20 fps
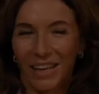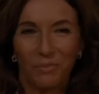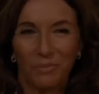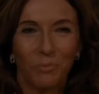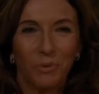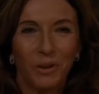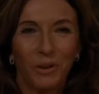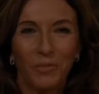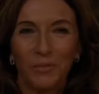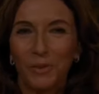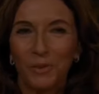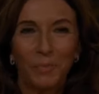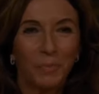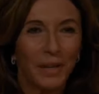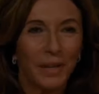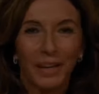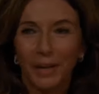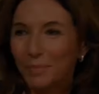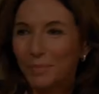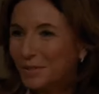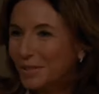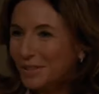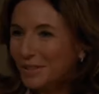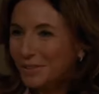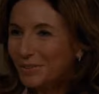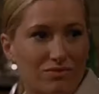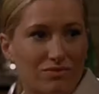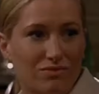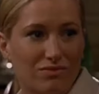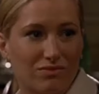Have you
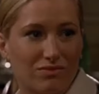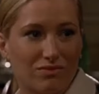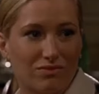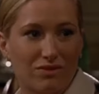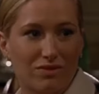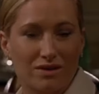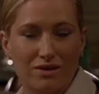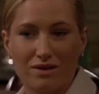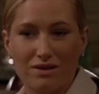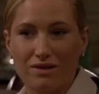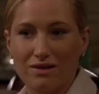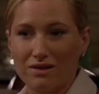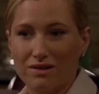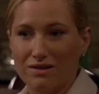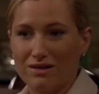been lately?